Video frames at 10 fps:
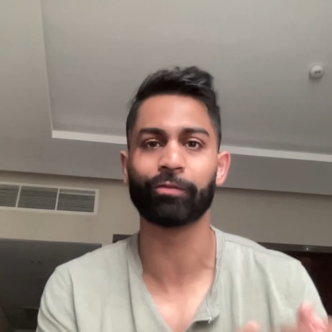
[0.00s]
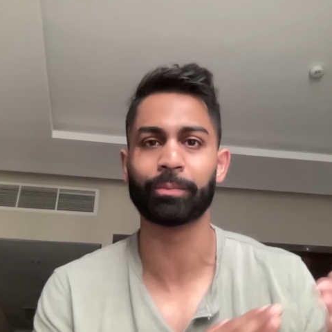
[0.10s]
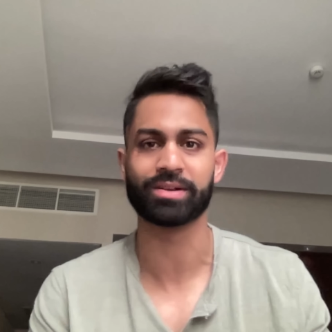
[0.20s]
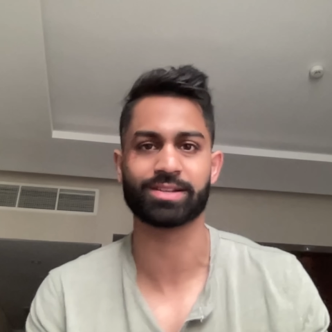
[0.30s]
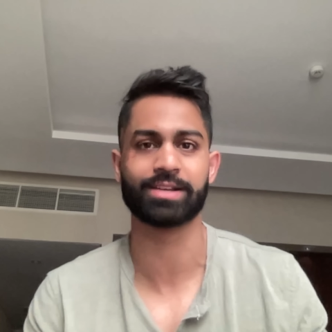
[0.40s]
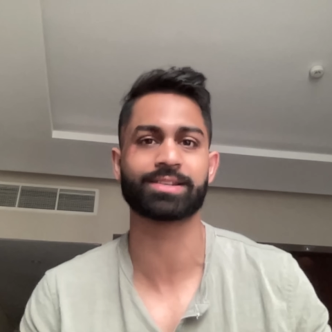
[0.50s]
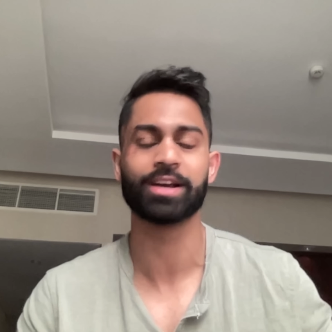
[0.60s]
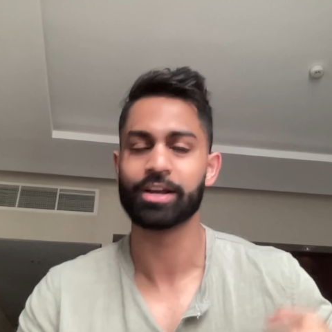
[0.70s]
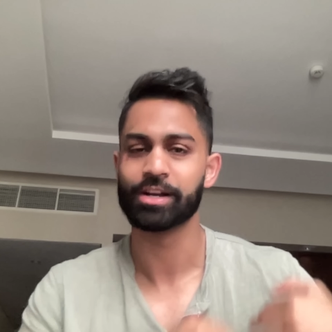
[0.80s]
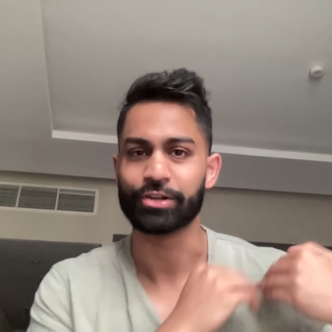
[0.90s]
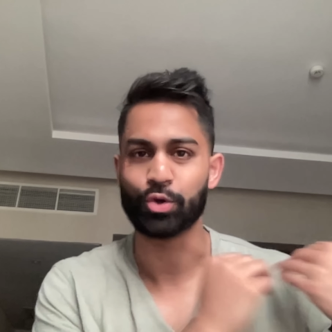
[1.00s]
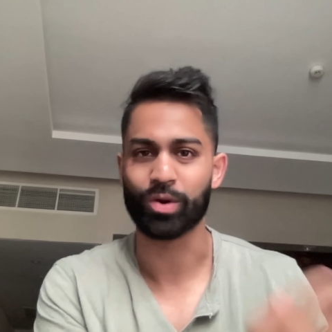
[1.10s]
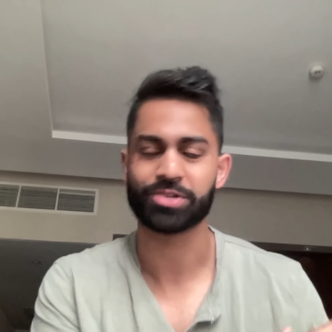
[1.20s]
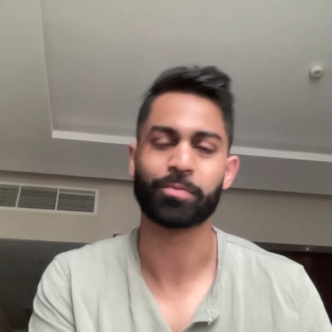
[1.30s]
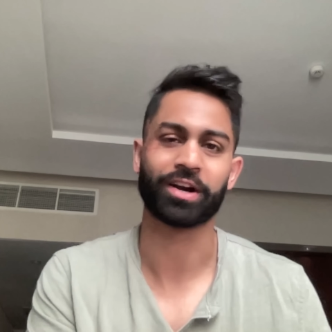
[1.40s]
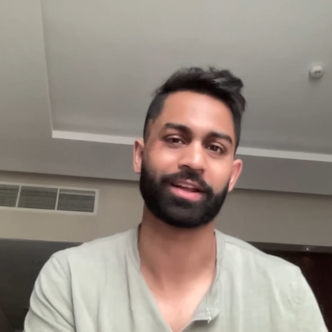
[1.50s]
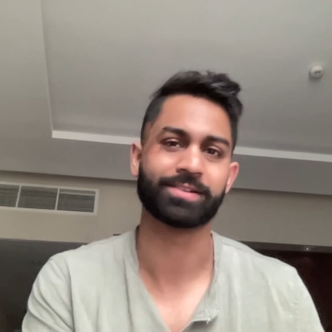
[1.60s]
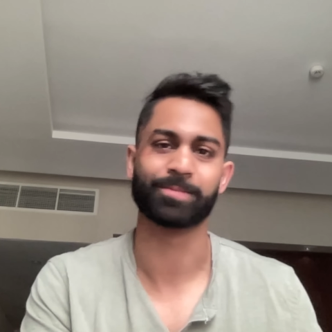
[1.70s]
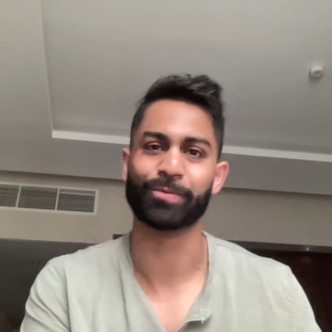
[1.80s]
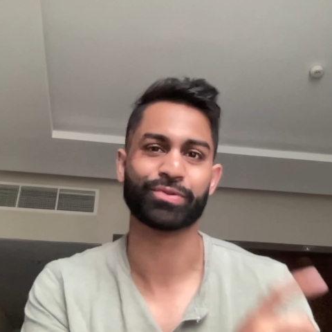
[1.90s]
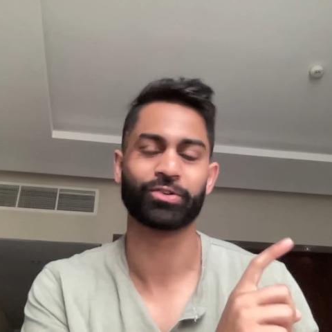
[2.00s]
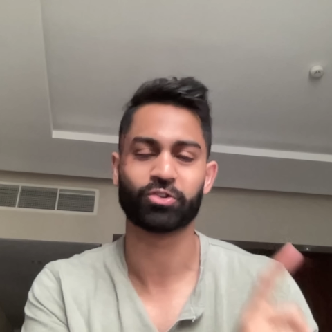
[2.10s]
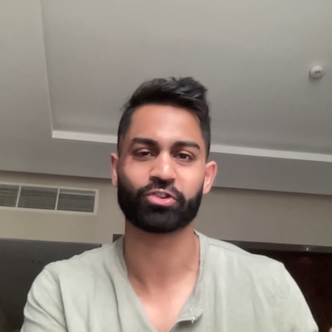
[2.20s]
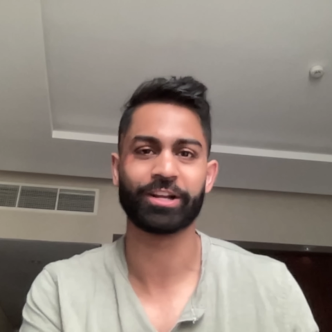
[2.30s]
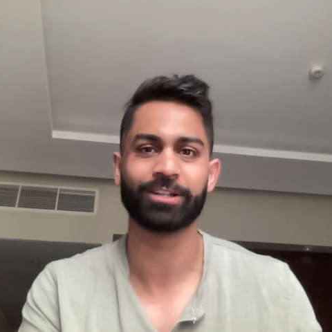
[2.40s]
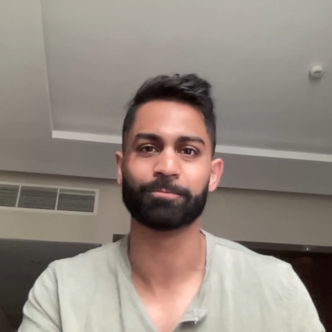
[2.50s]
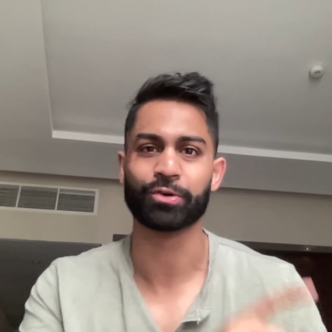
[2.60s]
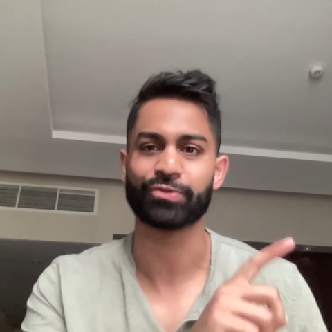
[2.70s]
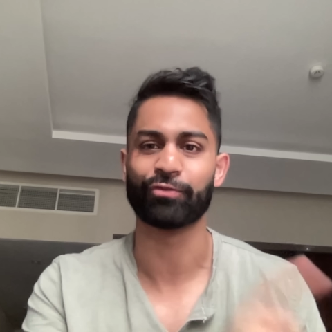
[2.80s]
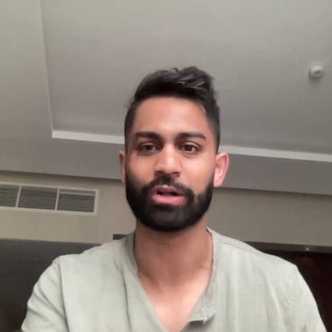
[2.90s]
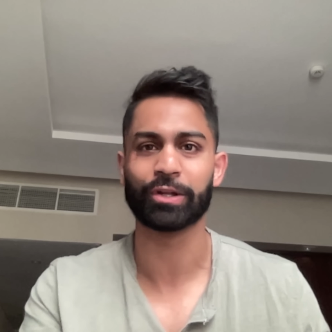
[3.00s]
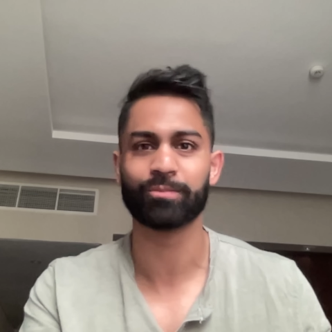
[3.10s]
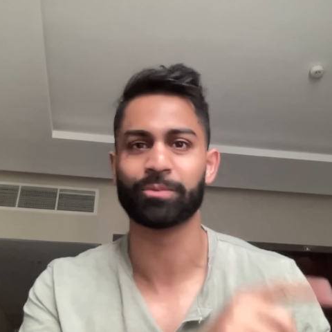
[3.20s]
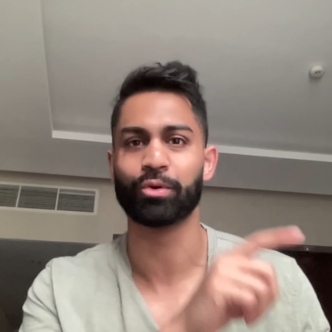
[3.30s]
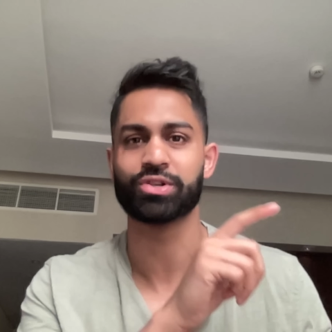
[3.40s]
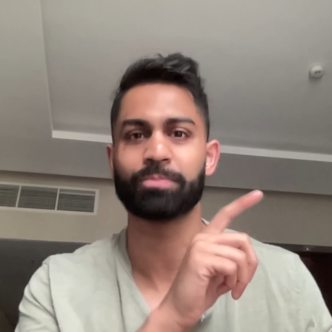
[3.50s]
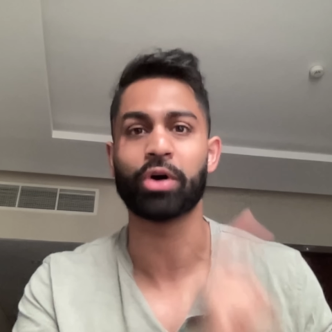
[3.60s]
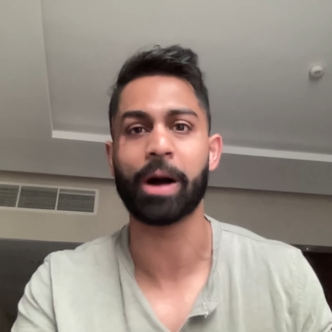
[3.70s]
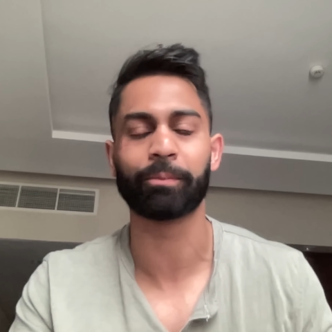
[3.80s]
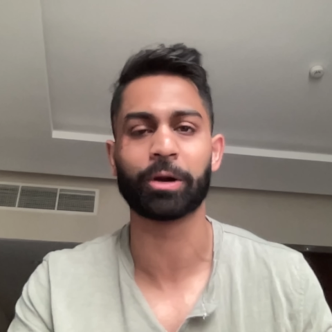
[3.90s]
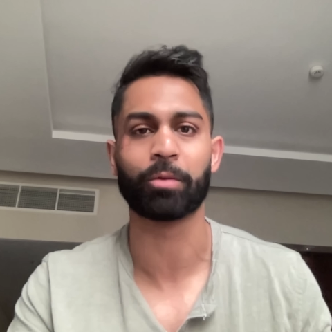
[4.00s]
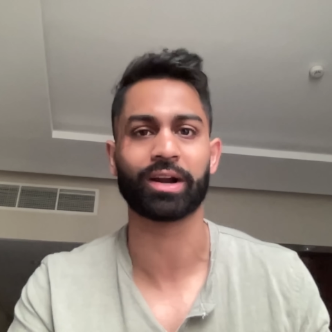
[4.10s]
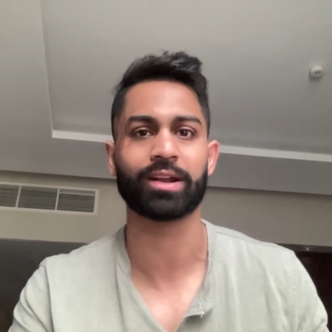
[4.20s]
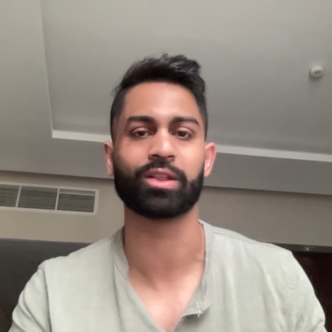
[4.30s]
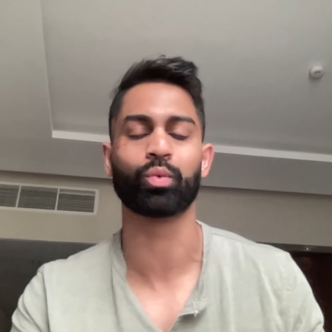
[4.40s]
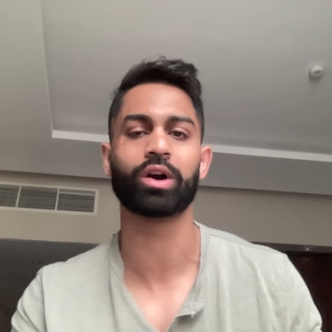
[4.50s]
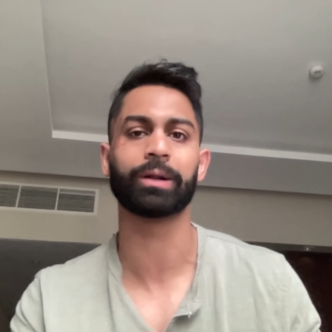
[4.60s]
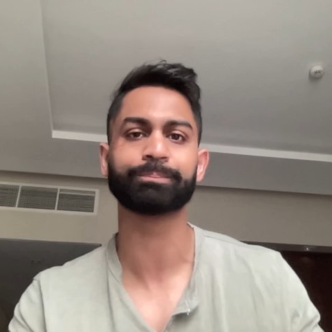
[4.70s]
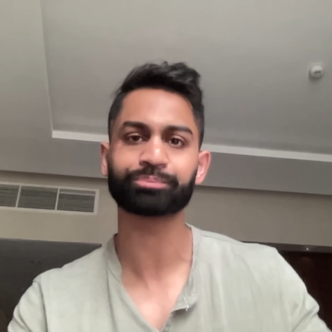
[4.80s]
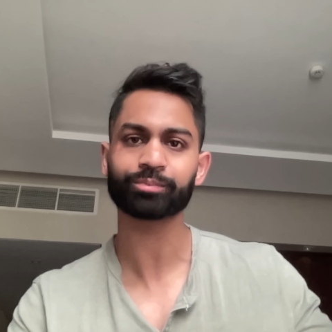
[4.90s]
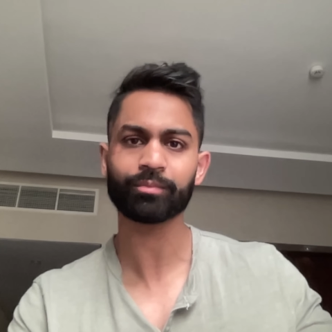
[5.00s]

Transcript: of the business. US markets, the most traded, the most volume, the most popular market in the world.